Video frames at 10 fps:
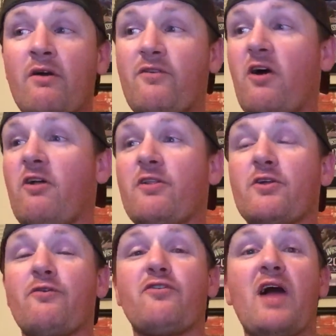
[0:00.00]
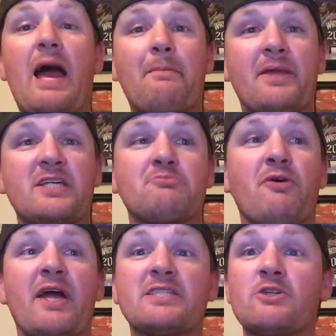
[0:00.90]
fall a little flat because
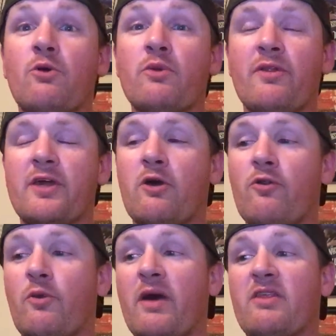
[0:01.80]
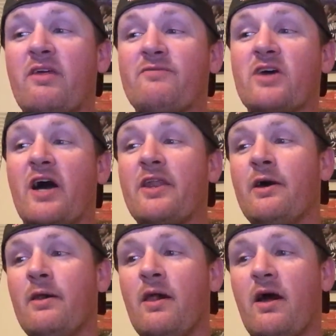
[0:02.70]
plans don't really go the way that they've
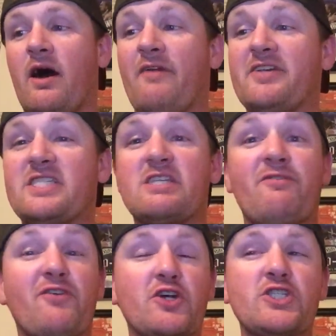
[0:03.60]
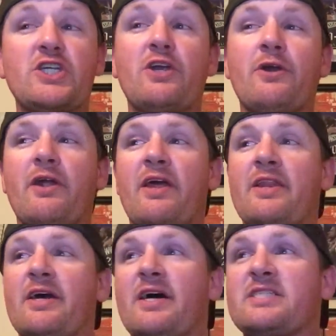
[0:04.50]
done. Uh, this is the first year
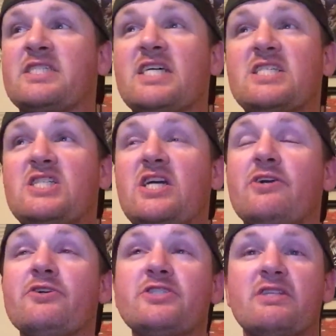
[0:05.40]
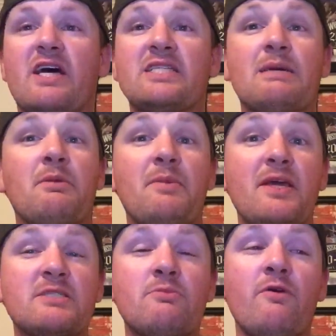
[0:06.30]
in uh, six years that
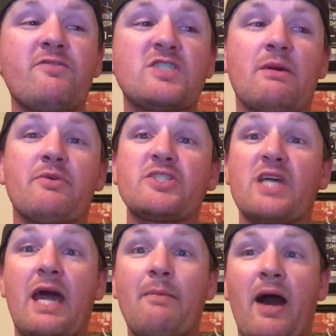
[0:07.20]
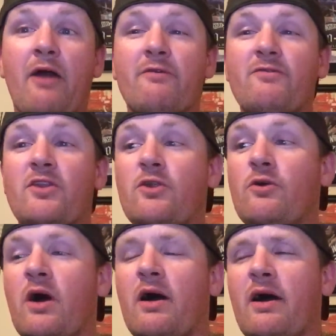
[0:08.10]
WWE has moved SummerSlam out of the
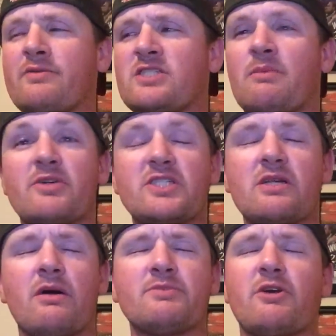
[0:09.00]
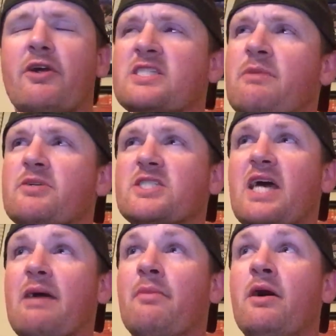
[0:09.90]
new uh, uh Summer. I'm sorry,
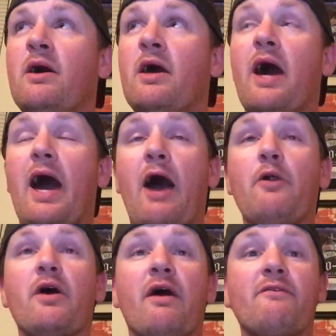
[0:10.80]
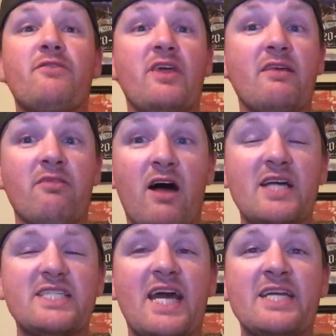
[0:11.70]
SummerSlam out of the
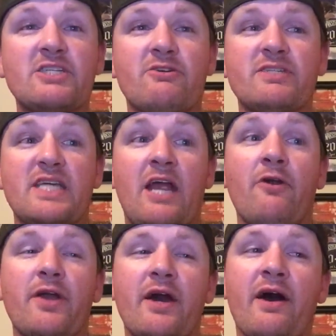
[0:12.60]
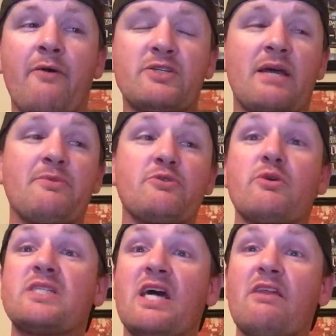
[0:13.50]
Los Angeles area. I was able to
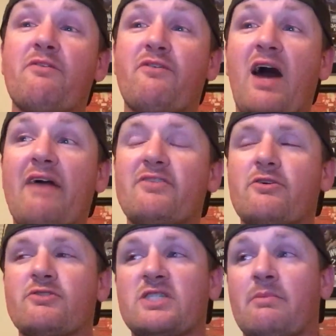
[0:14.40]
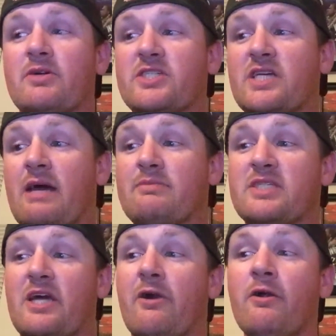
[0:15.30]
attend five of those Summer Slams
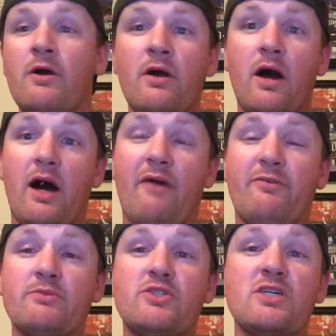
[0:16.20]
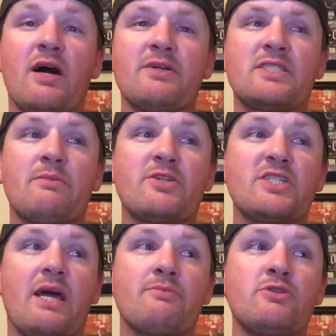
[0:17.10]
there uh, from uh,
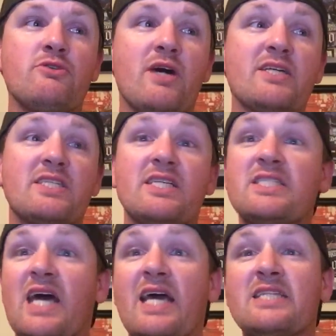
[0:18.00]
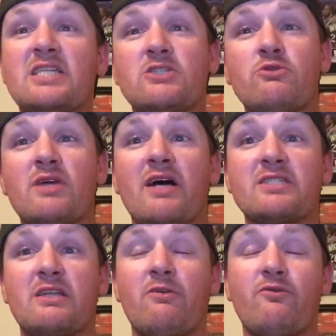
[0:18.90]
SummerSlam 2010 to
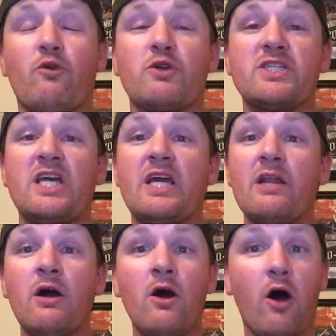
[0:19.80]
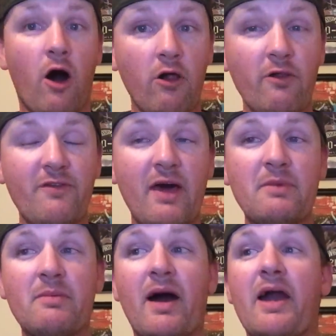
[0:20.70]
2014. All of
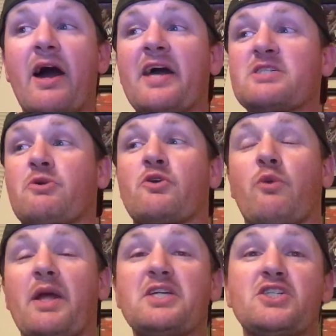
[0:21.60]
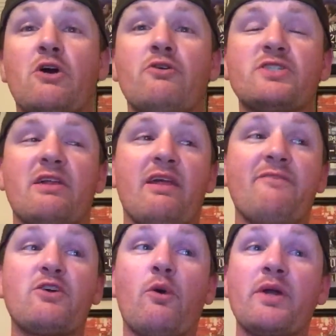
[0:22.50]
them, in my eyes, were great shows. I
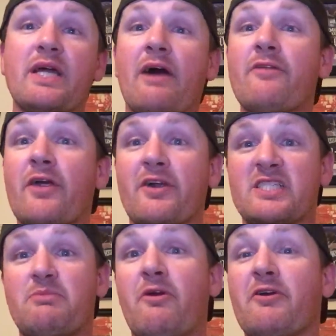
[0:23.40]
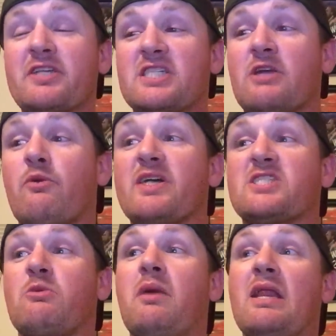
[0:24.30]
loved going down there, experiencing
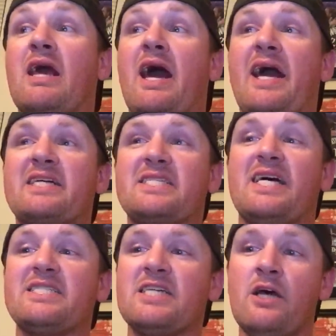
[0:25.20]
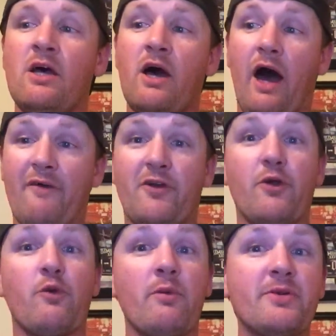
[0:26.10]
WrestleMania access. I've
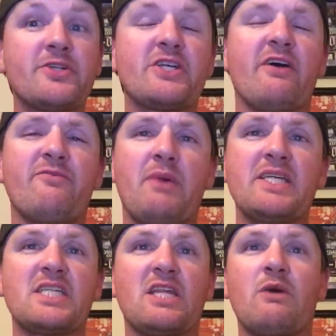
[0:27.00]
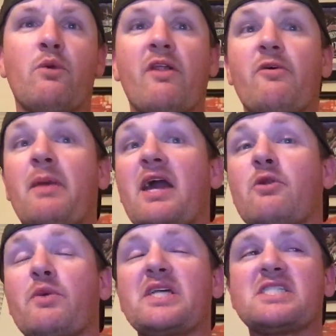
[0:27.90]
heard rumors of basically one of the
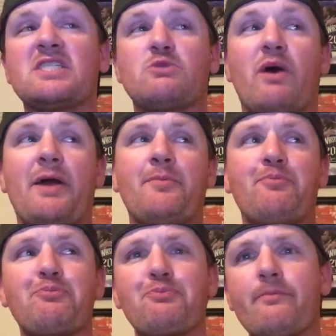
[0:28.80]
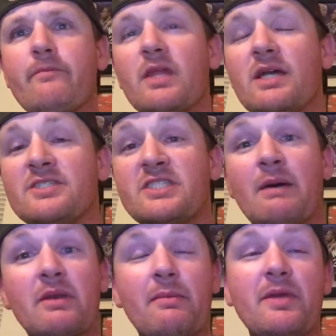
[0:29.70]
main reasons why.
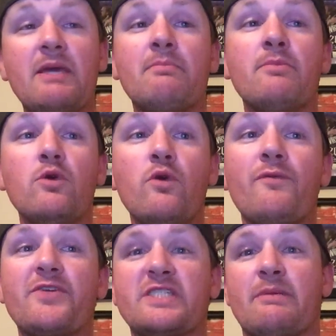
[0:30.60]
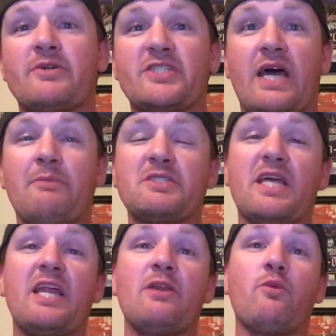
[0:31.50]
WWE moved SummerSlam was
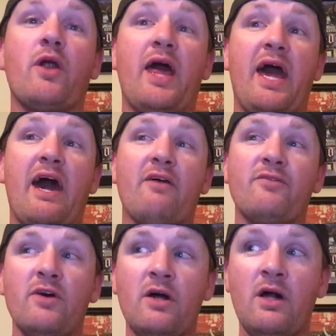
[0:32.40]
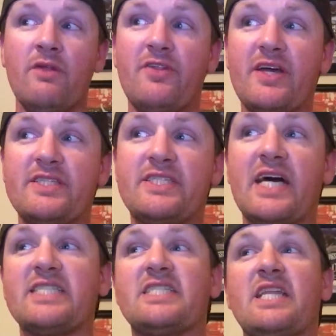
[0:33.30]
they didn't want to have the
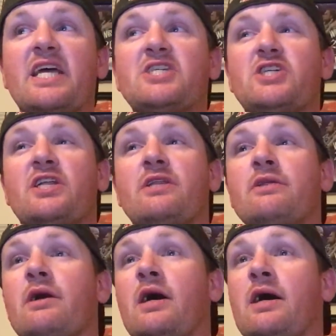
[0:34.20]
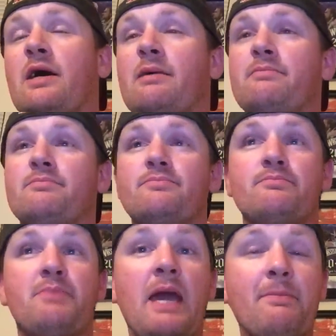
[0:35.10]
destination uh,
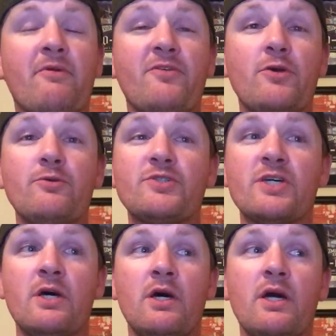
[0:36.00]
pay per views